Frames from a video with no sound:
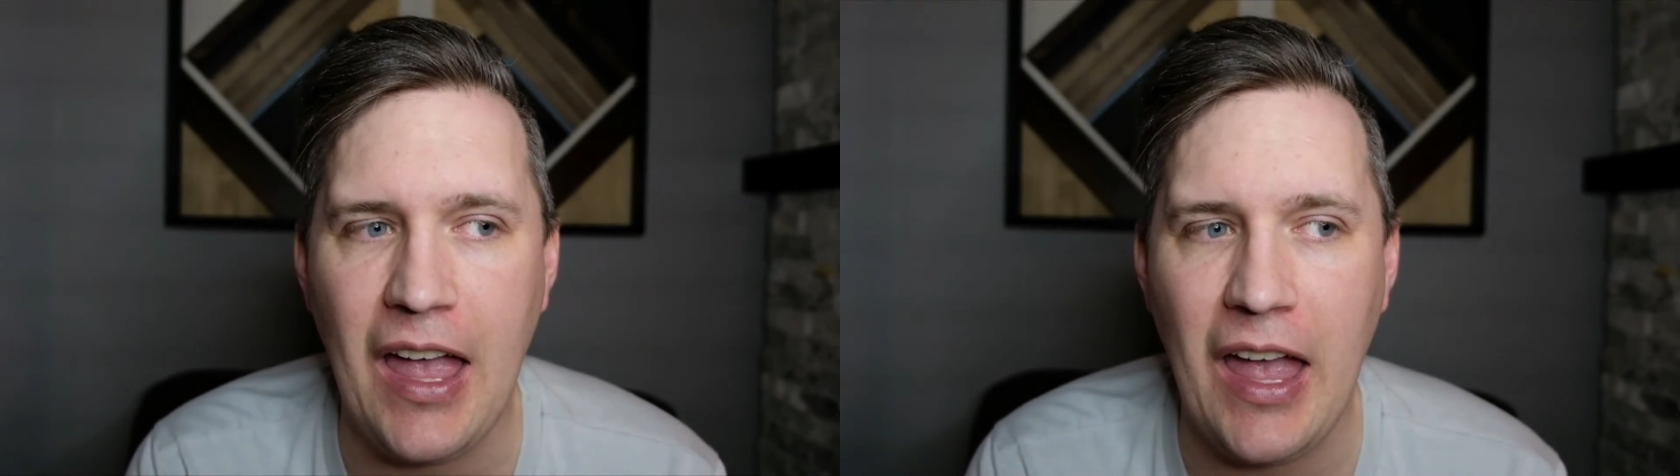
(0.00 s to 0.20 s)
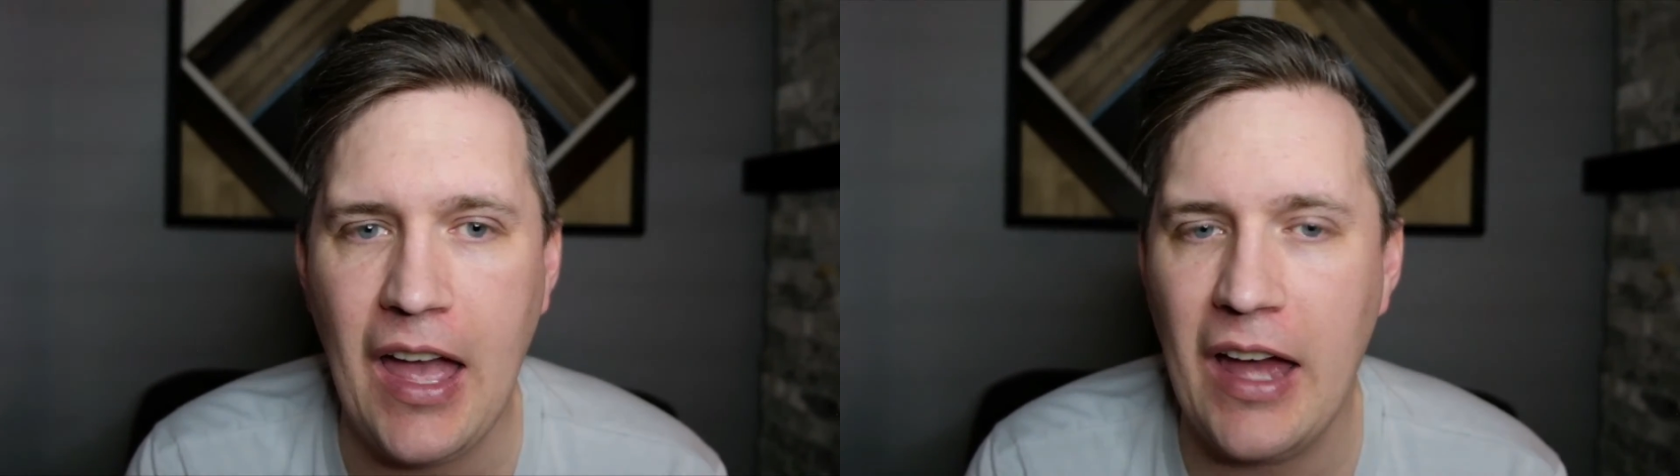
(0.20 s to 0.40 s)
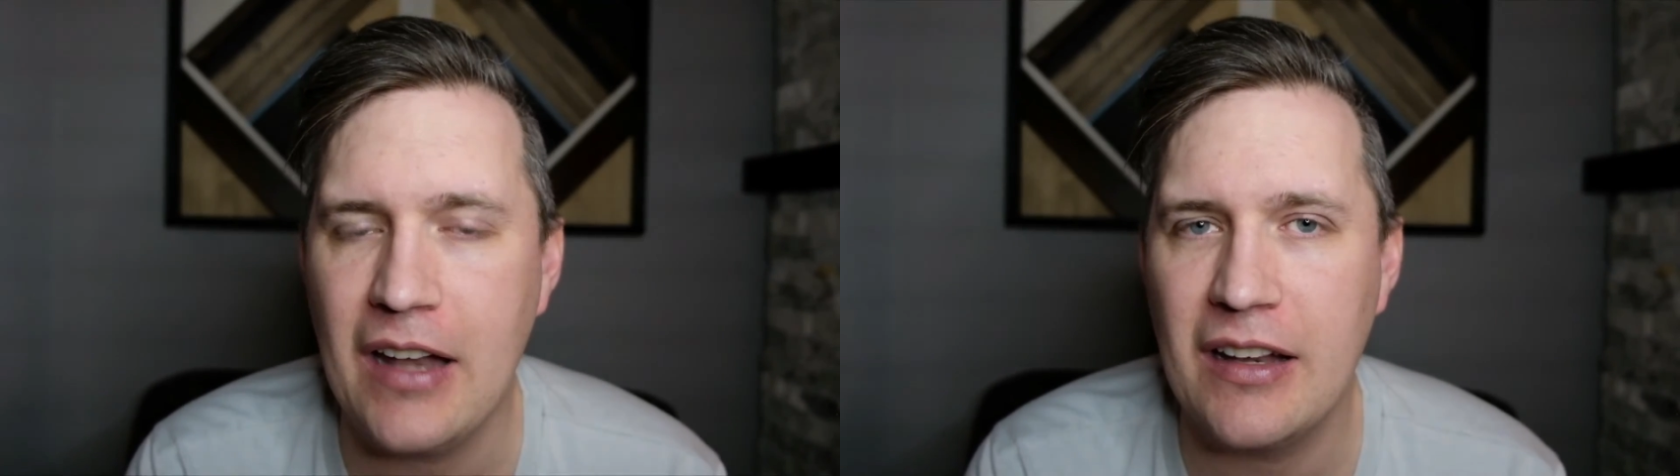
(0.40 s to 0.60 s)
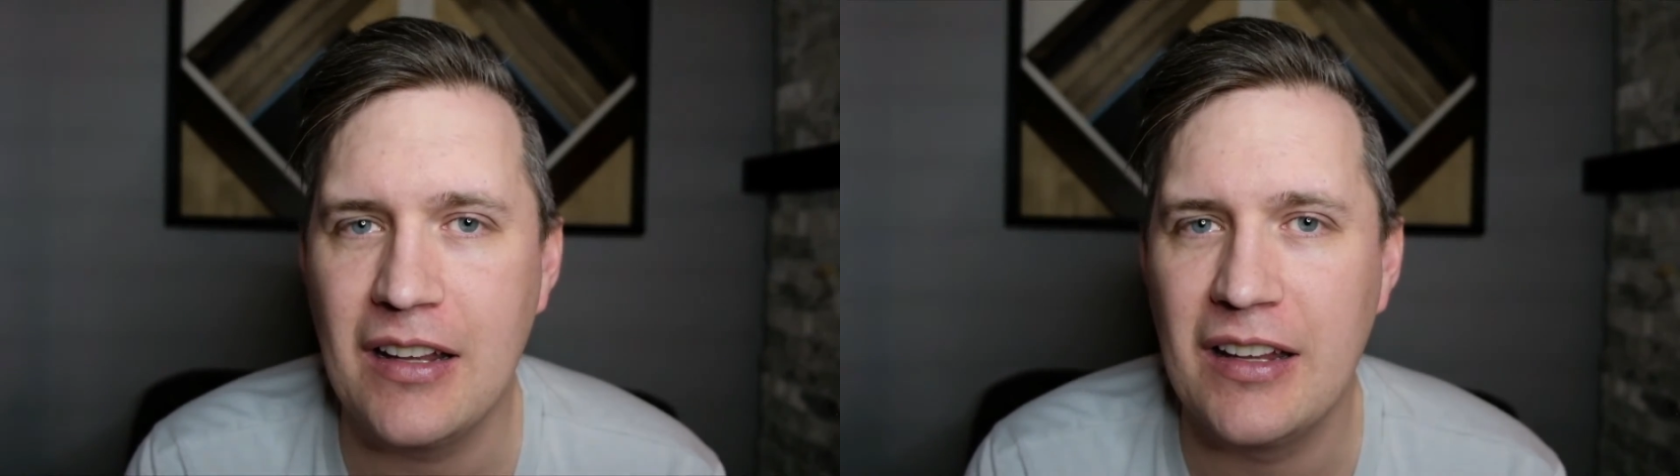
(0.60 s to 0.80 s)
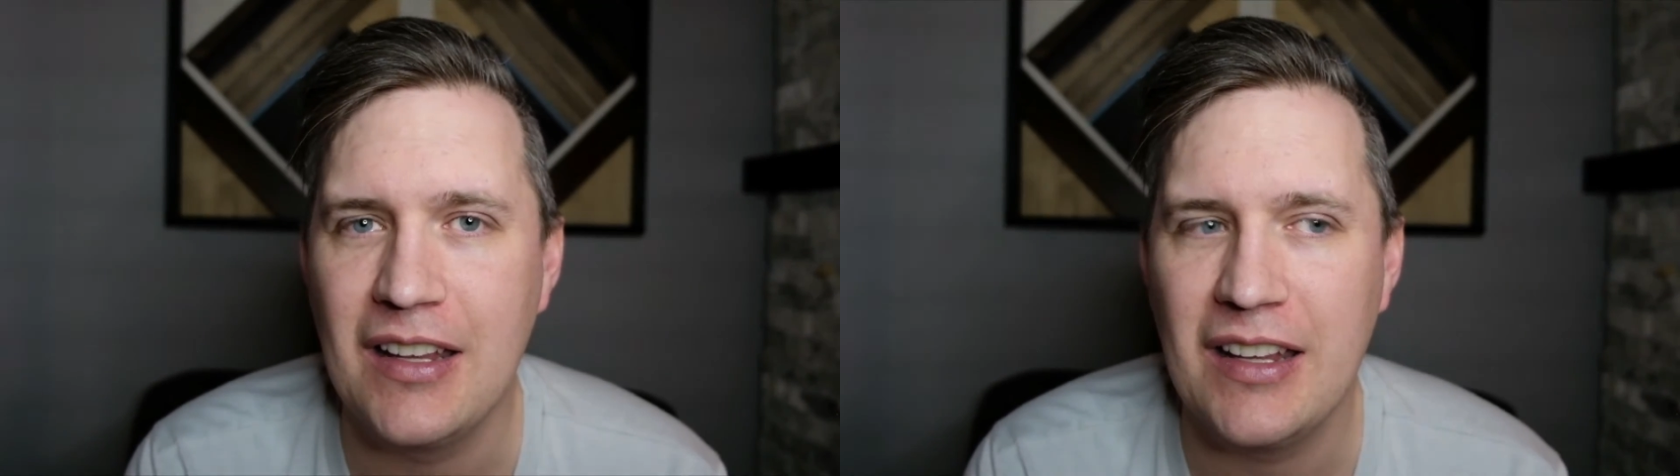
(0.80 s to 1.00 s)
And
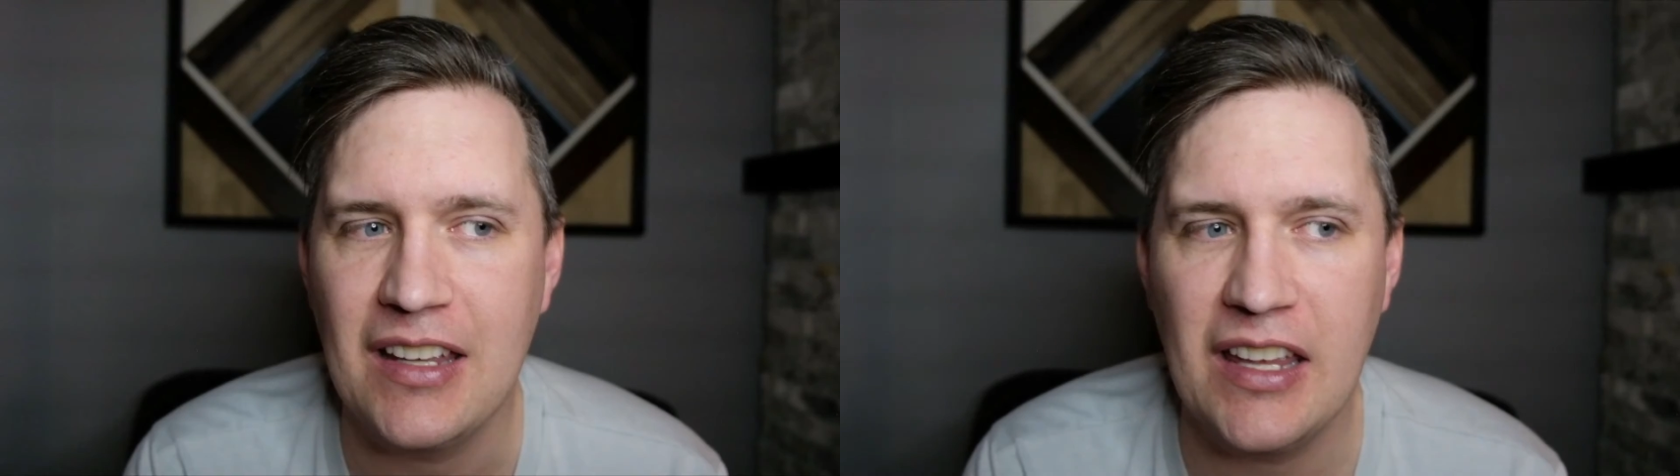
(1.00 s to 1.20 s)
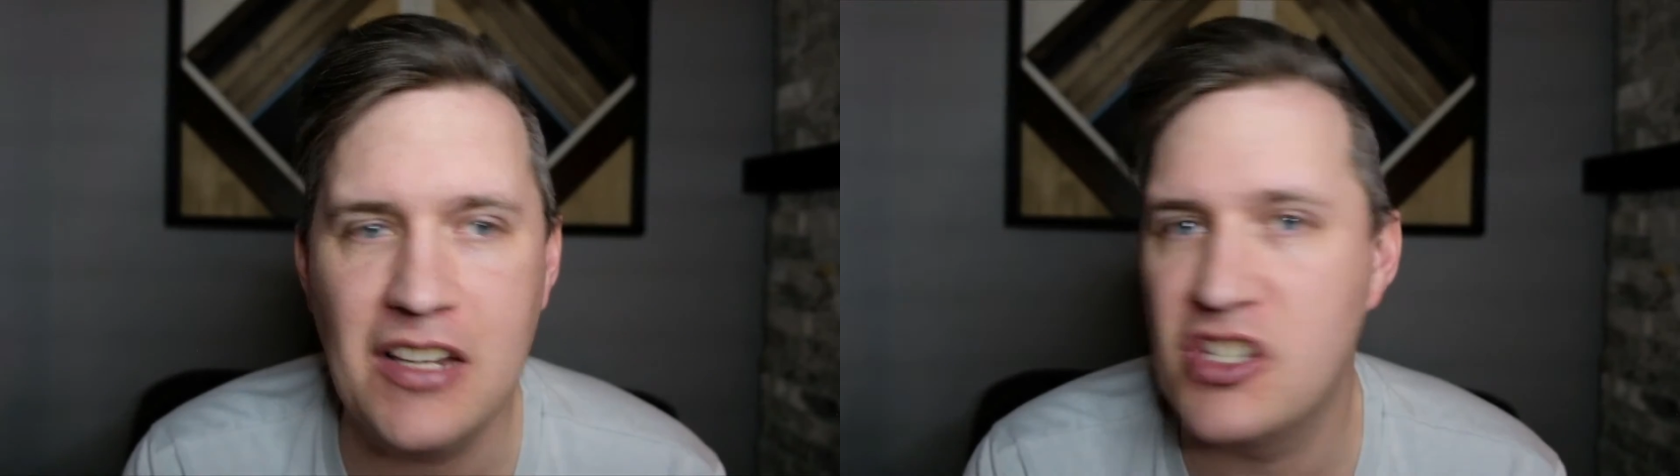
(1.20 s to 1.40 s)
he